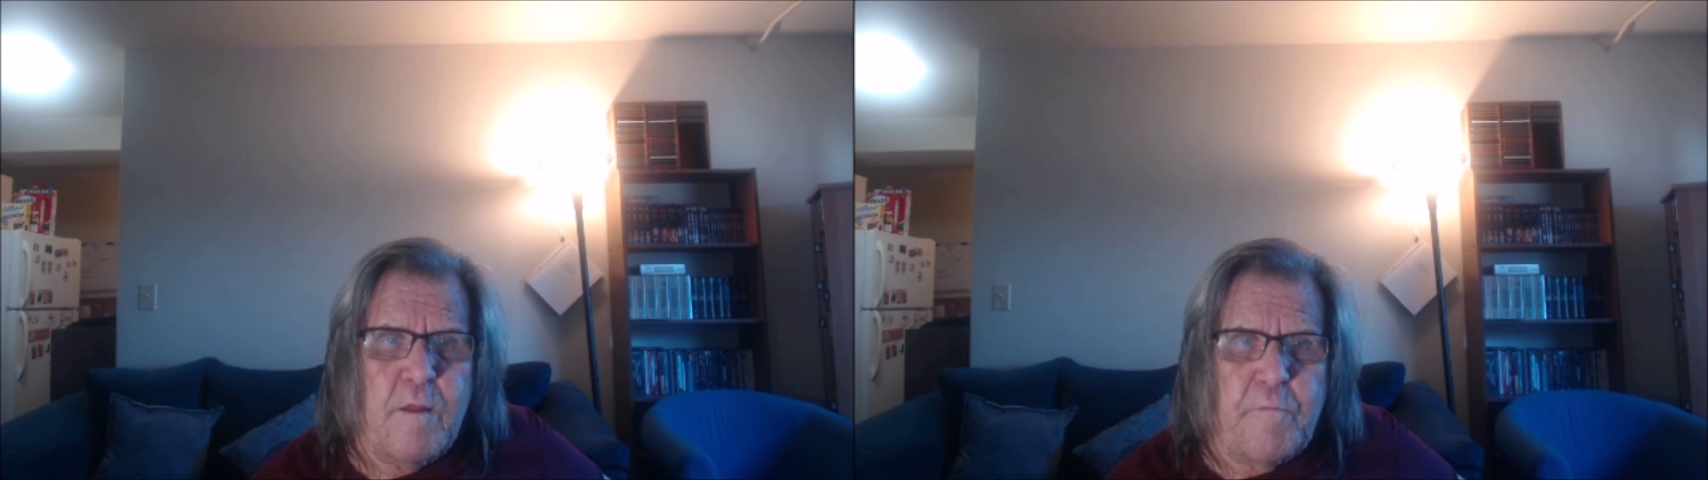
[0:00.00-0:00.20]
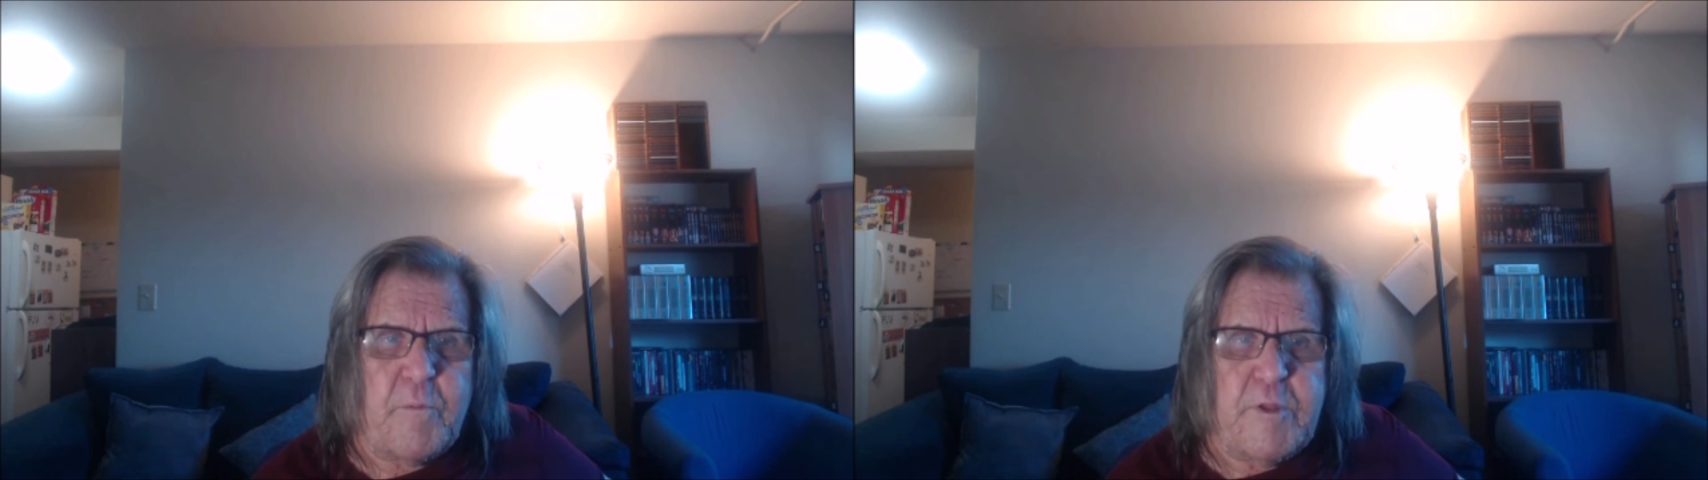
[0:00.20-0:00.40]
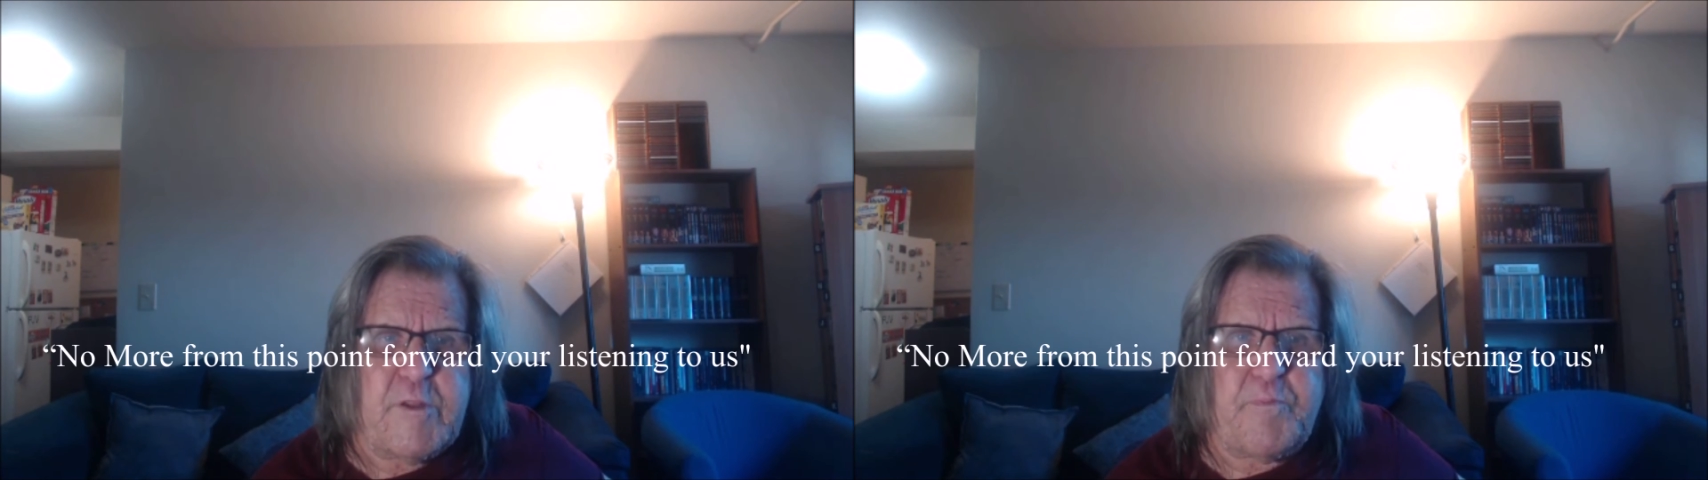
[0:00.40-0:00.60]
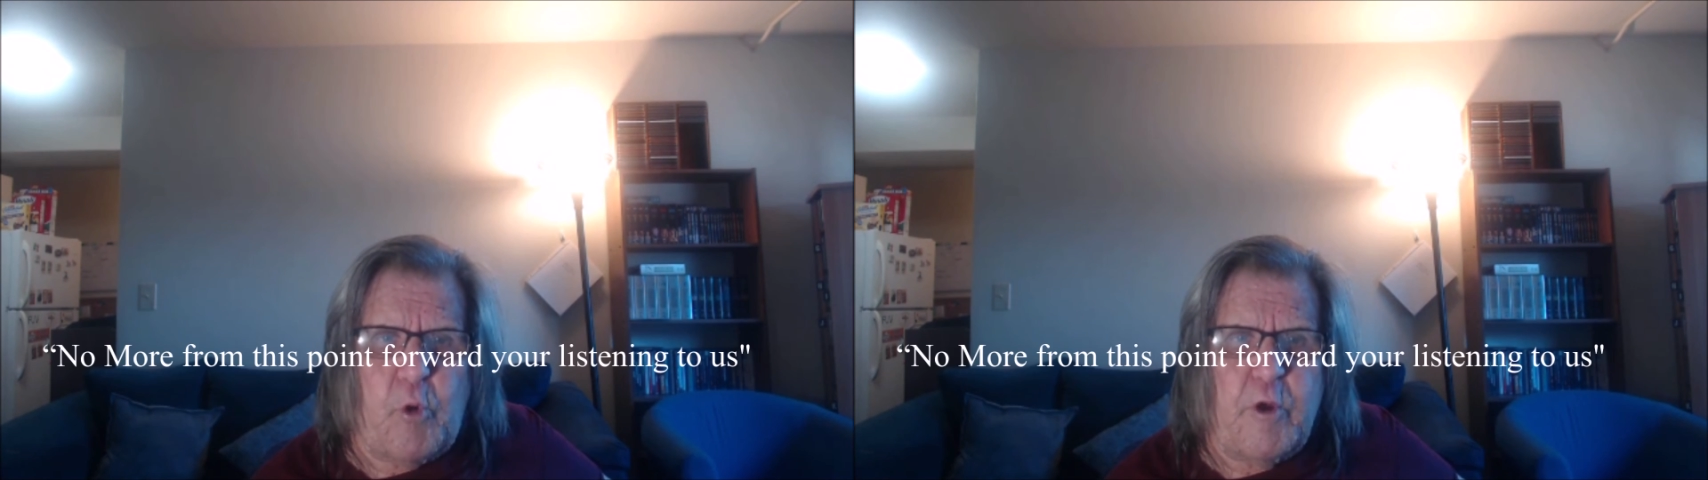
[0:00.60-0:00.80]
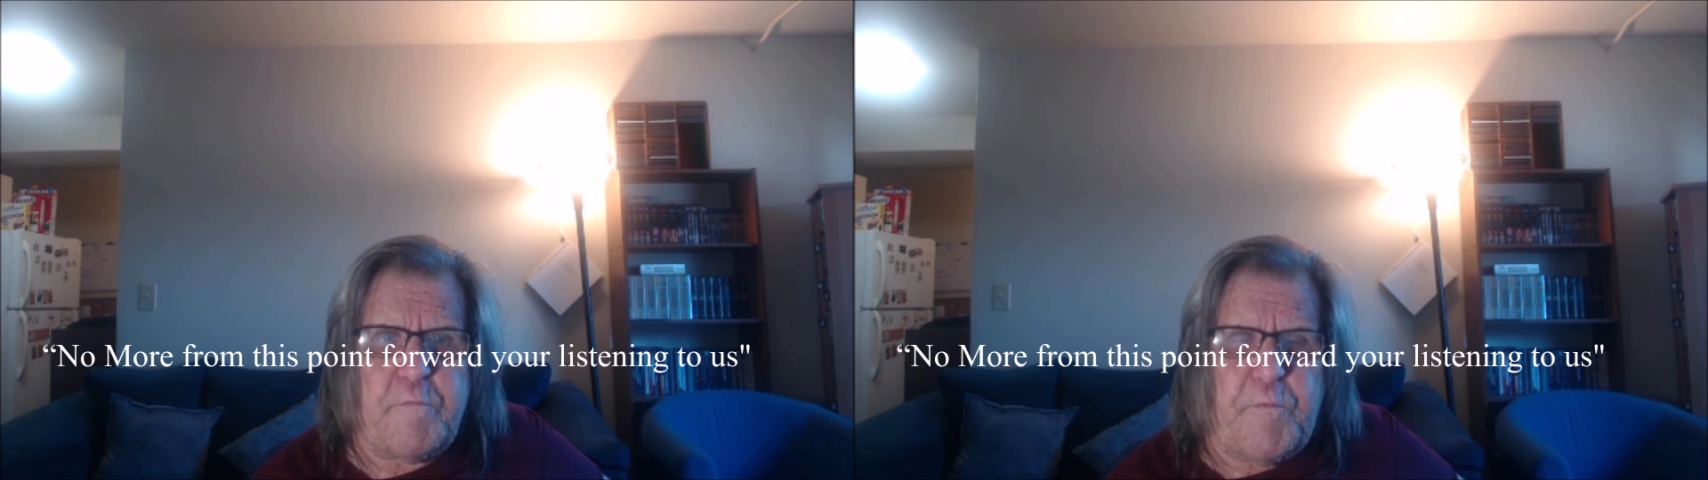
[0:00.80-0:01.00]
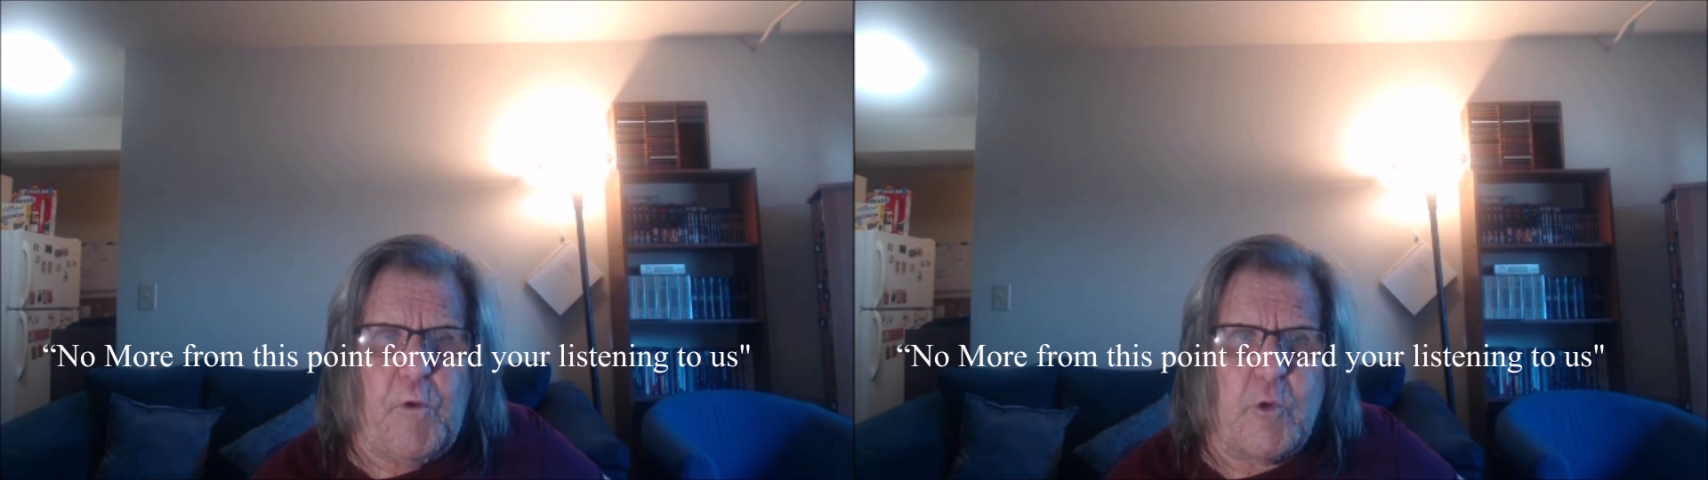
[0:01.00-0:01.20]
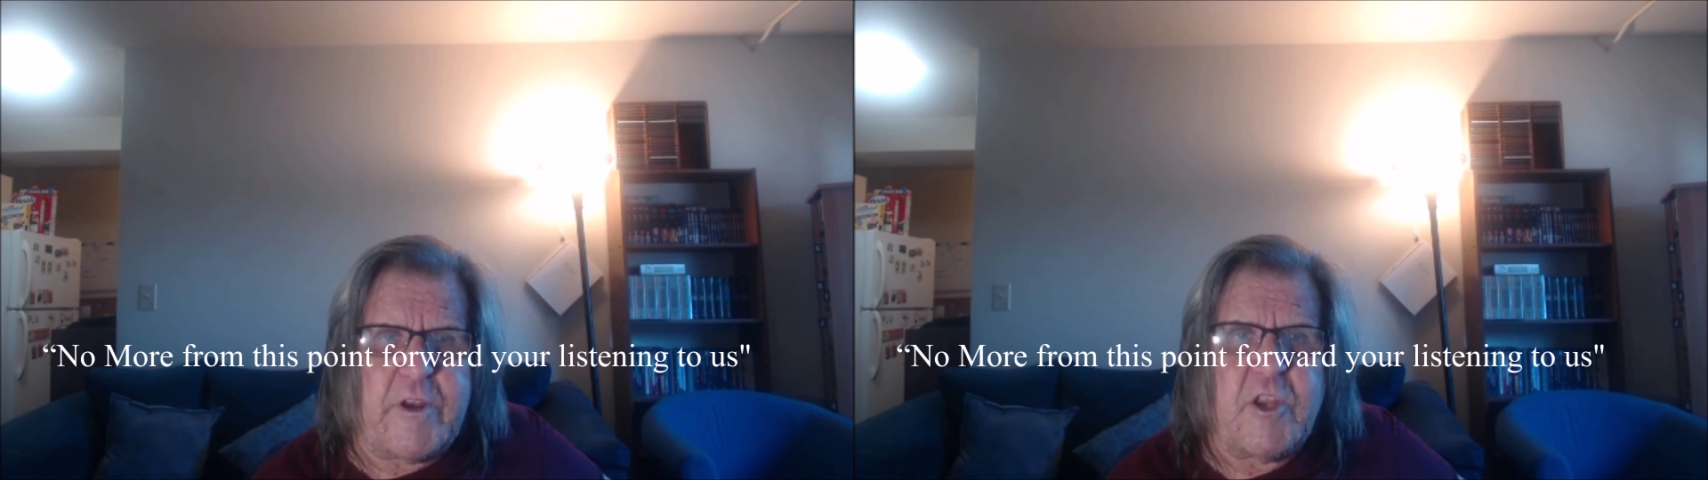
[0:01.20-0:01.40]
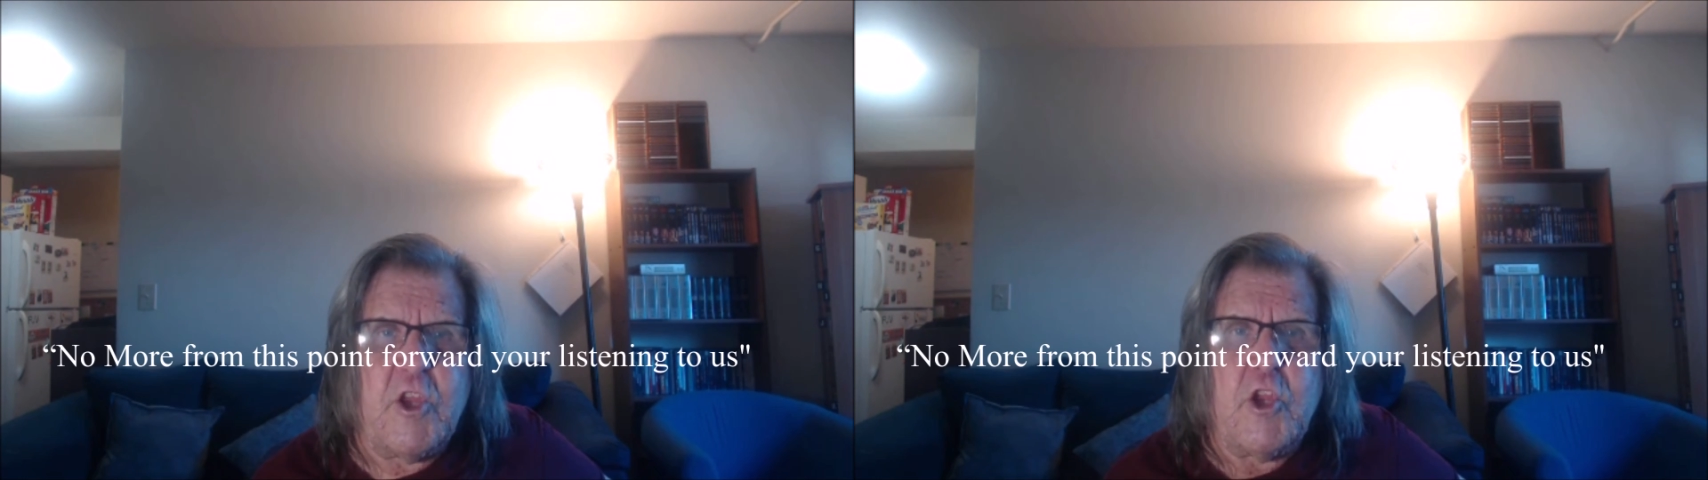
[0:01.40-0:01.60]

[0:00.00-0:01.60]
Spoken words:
From this point forward,